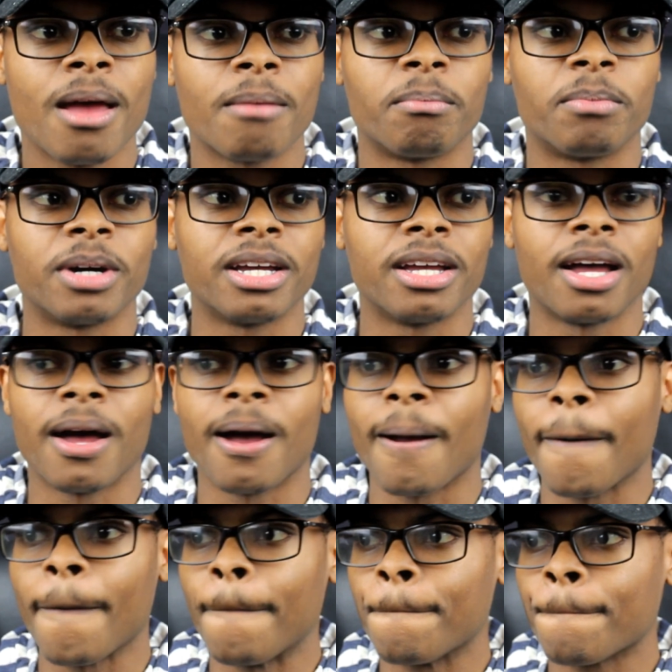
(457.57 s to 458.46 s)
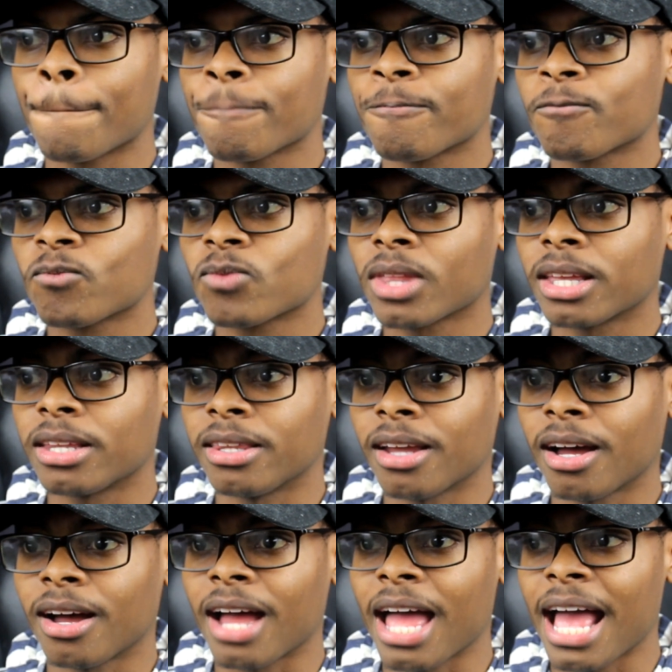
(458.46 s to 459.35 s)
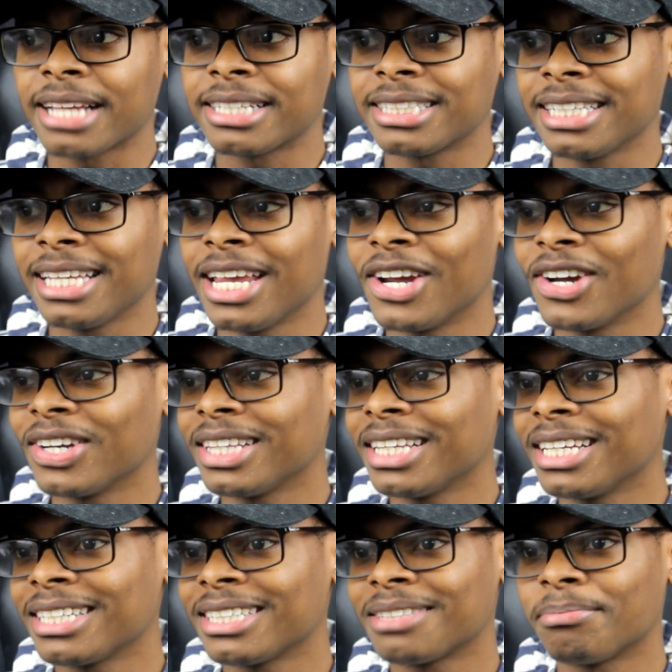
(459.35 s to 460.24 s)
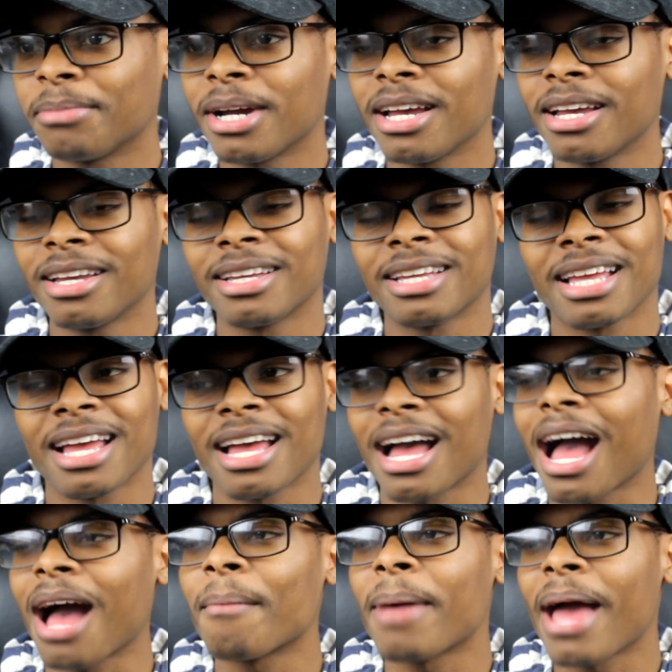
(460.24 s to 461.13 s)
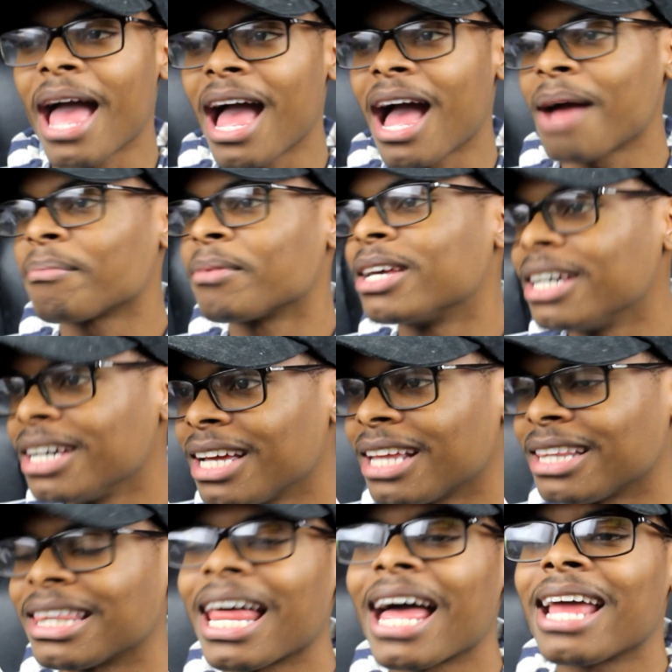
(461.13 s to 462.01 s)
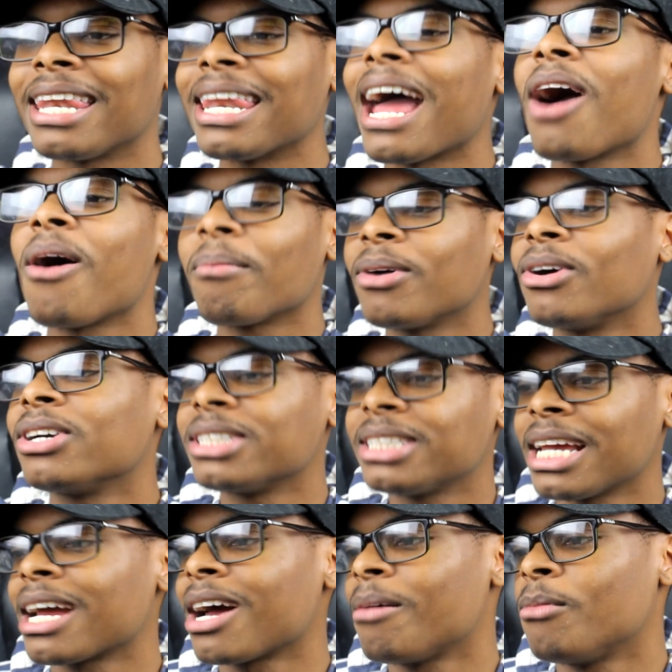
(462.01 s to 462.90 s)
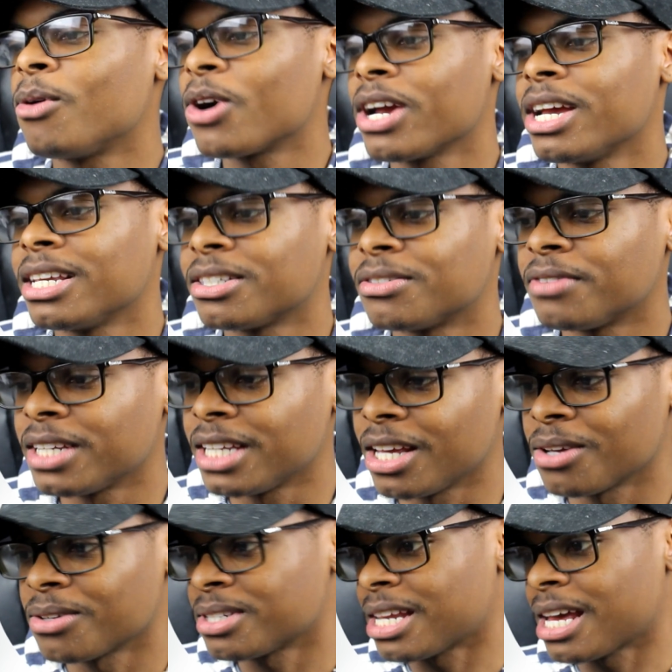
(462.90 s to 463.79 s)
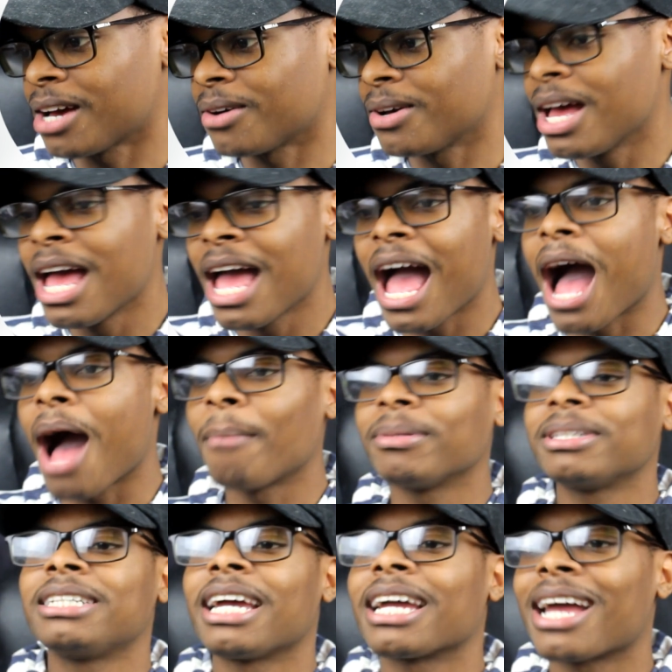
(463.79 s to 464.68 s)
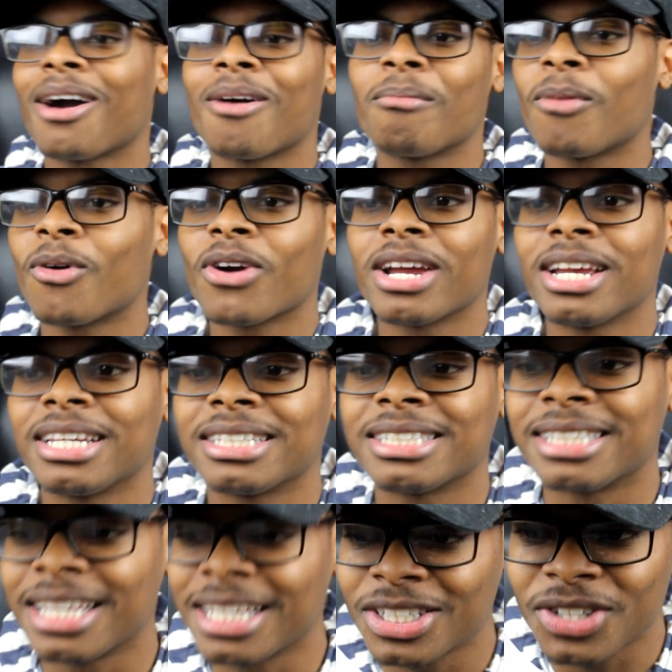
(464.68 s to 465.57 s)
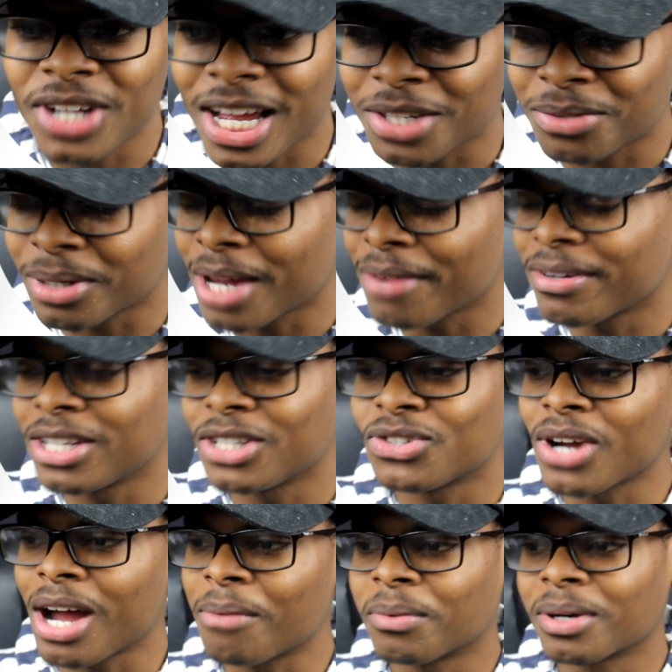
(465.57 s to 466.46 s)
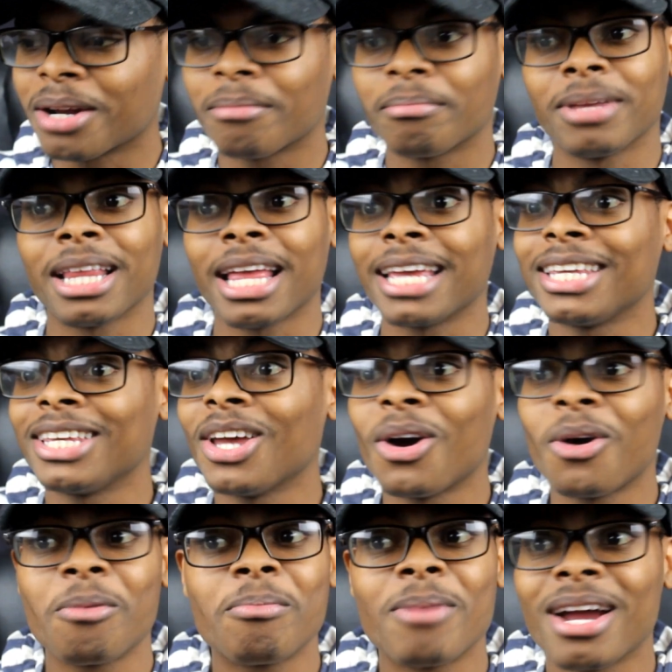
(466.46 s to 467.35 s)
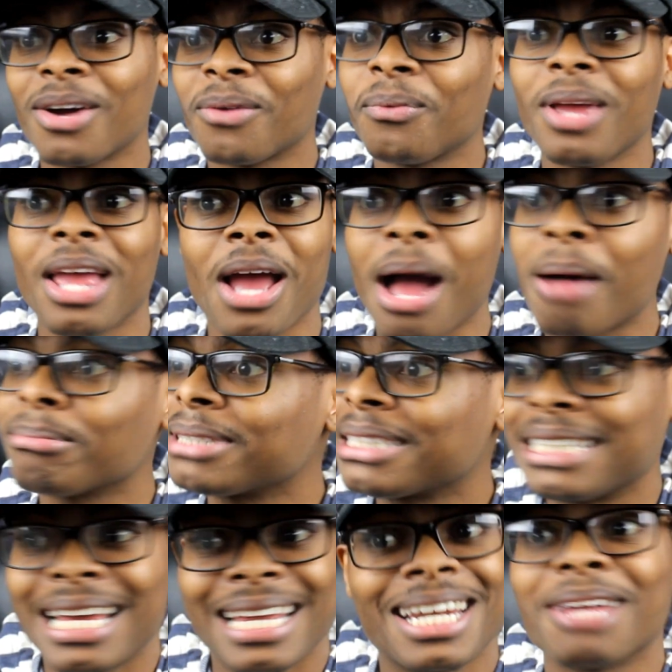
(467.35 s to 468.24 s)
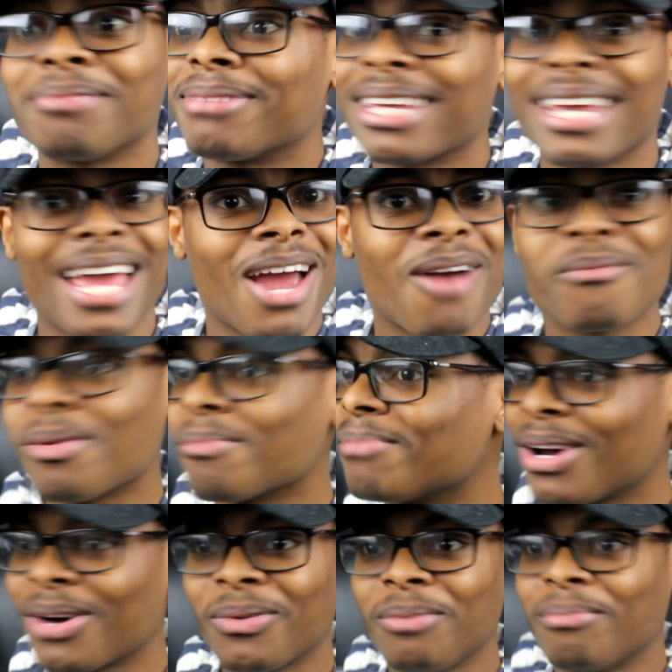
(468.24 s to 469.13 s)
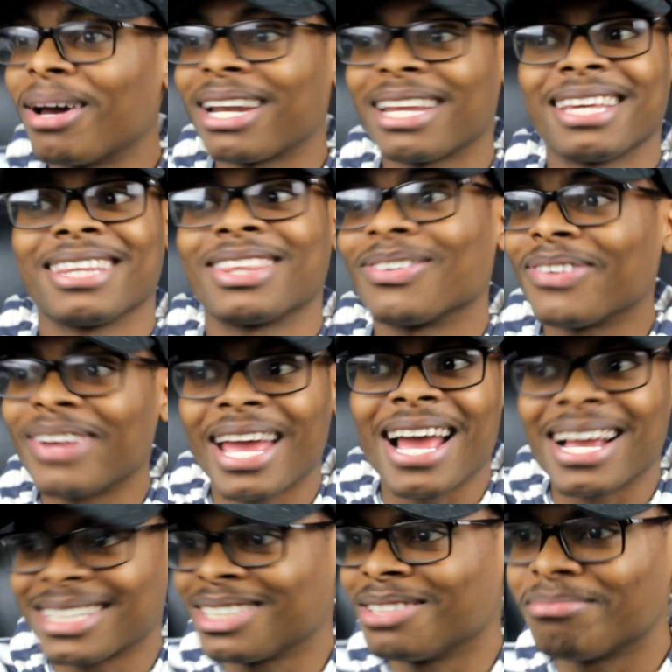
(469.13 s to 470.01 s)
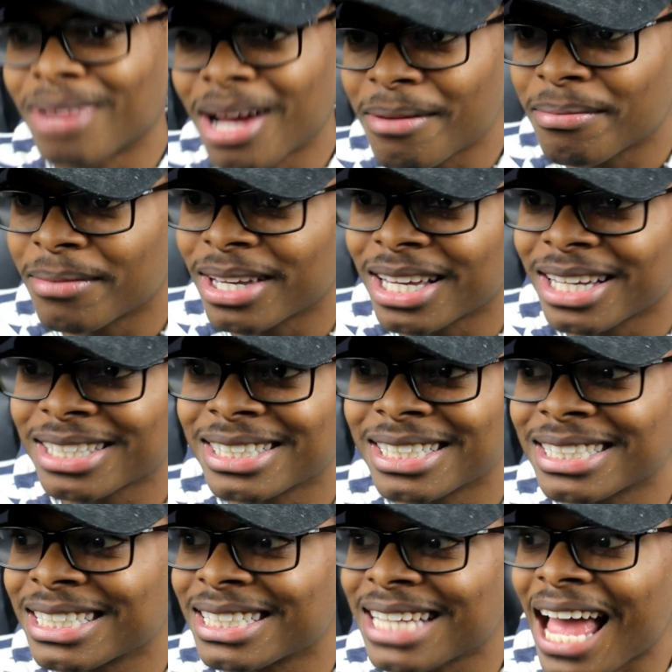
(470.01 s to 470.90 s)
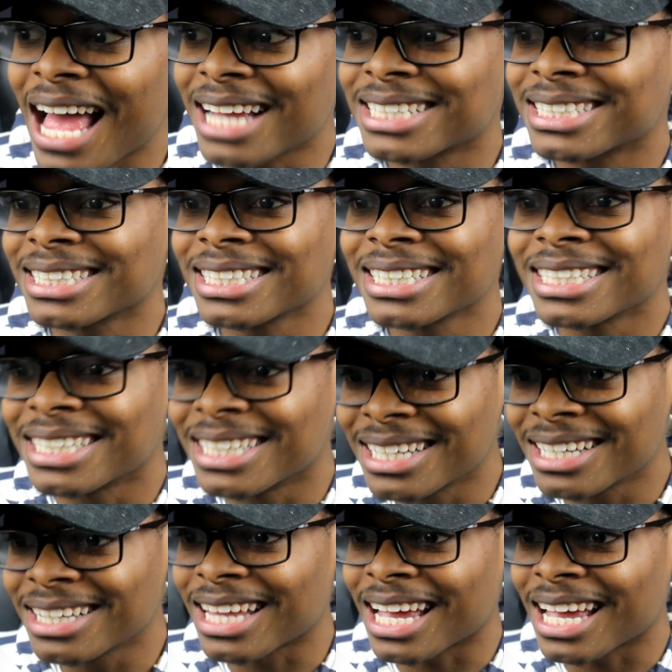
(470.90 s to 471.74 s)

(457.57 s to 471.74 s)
But nah, actually hearing this, bruh, I'm good. Like now I'm gonna check out more of his videos now. I'm gonna check out more of his diss tracks whenever he dropped one. I'm gonna be like, yo, bruh, I'm setting up the camera, bro. We about to get the reaction popping because this is actually good.